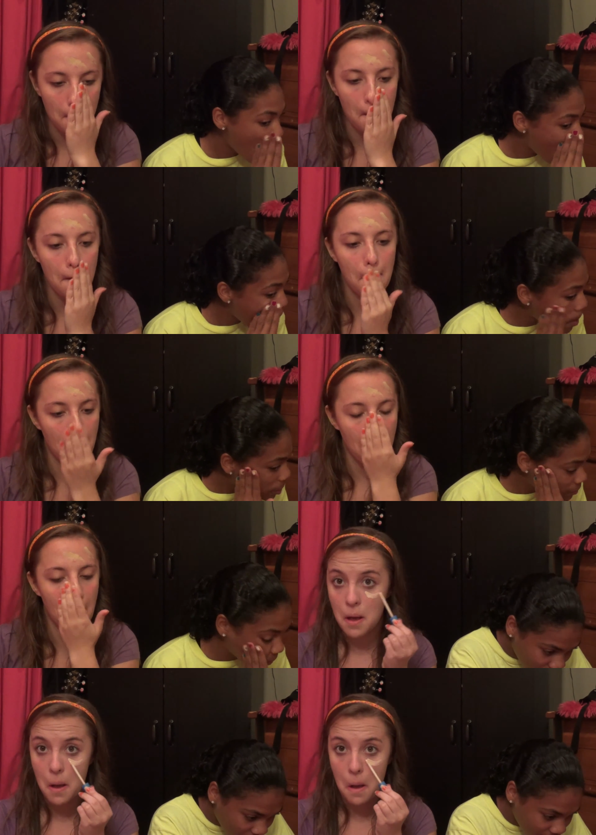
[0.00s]
Speaker 1: Oh, that's
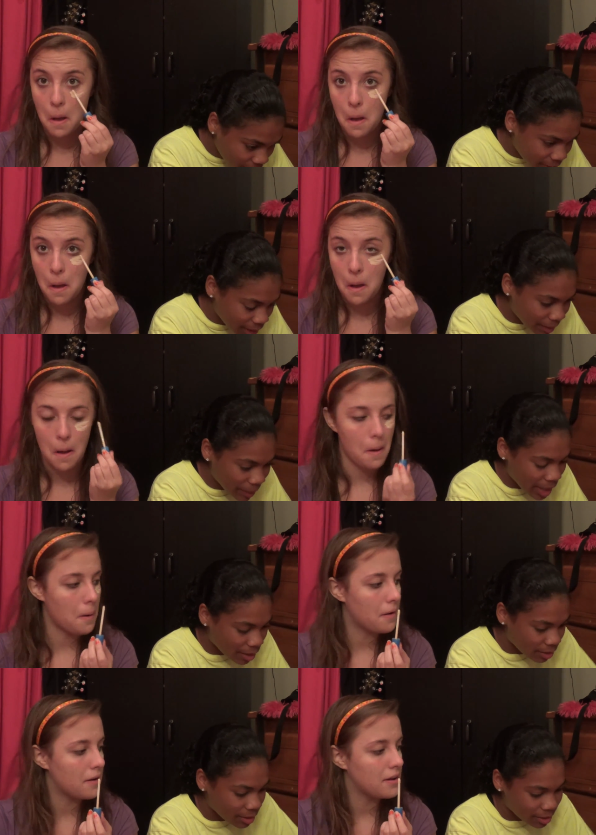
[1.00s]
oh, it's not coming
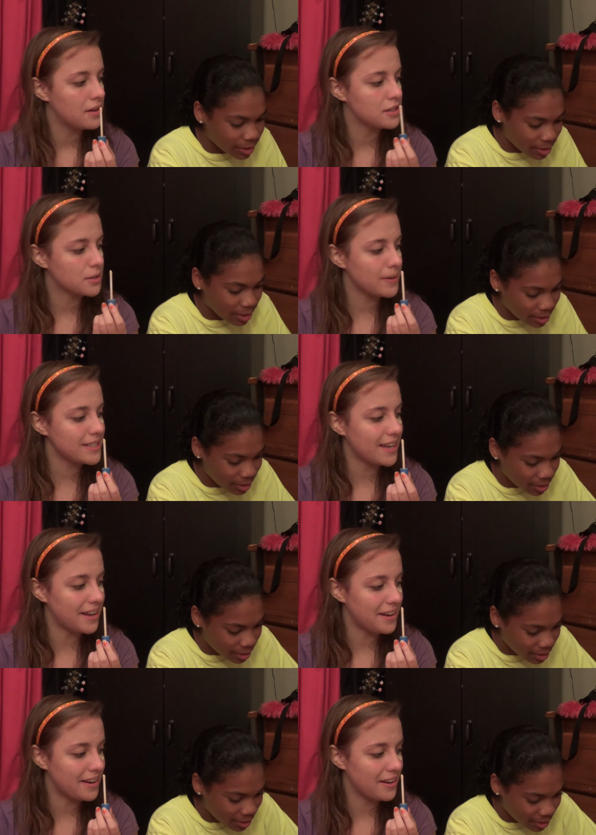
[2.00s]
out. Squeeze
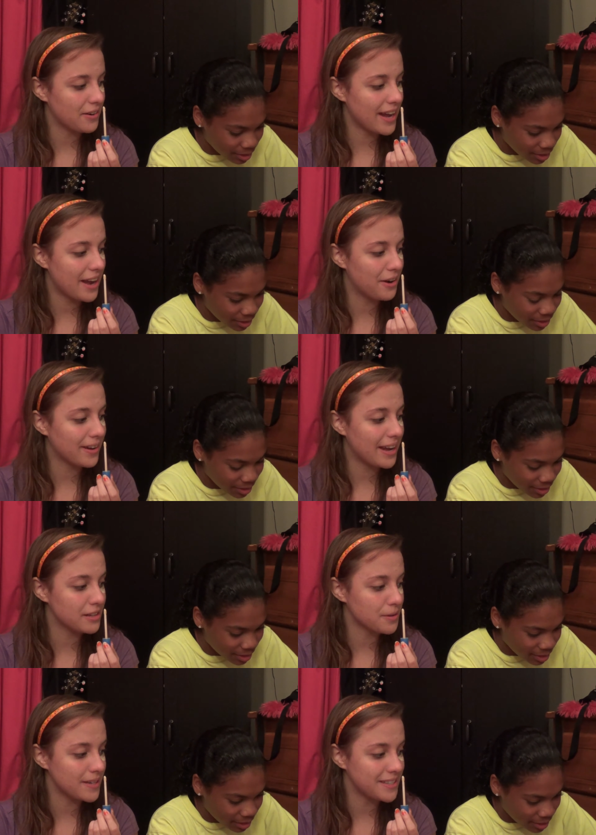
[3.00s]
it. Okay, okay,
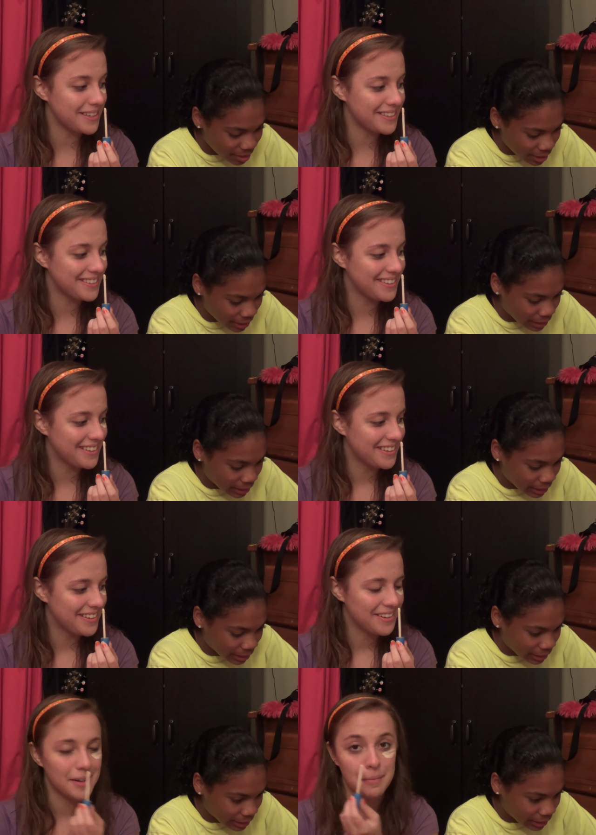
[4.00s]
squeeze it.
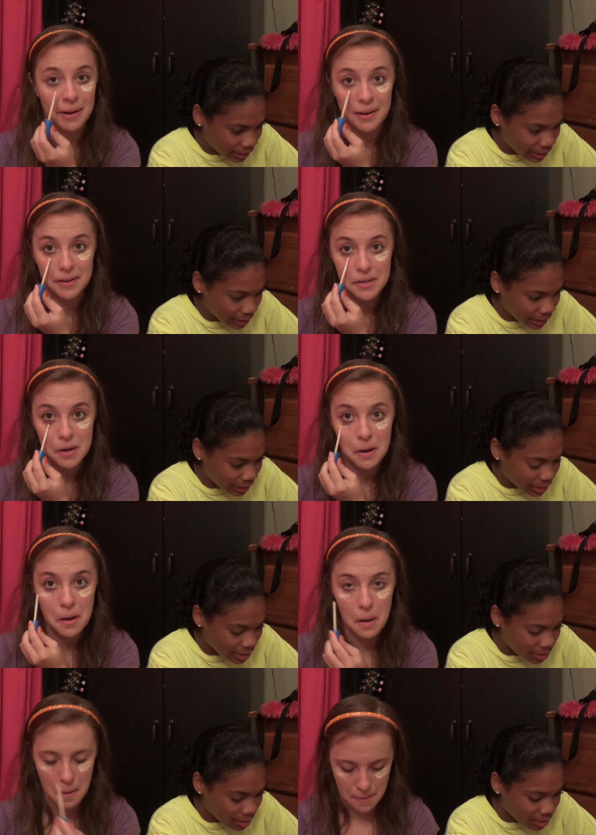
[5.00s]
Oh my gosh.
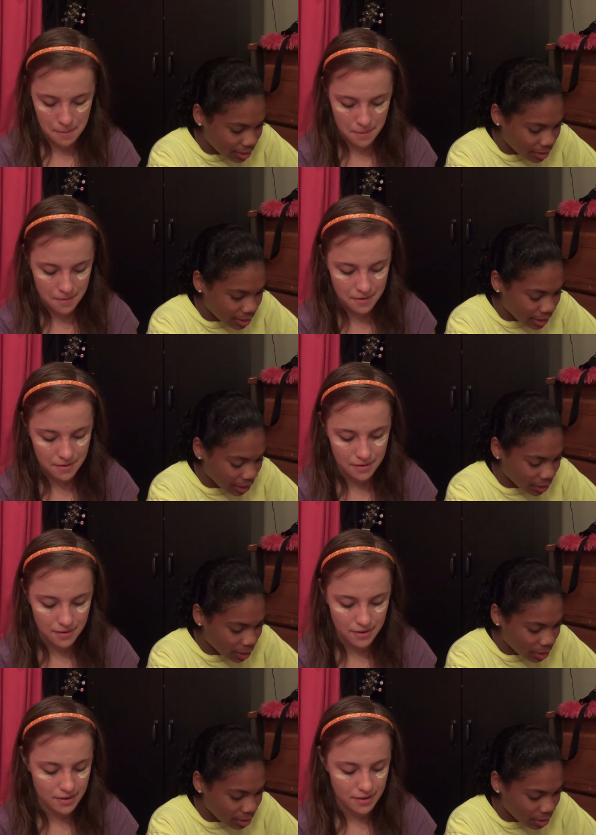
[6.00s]
Is that good?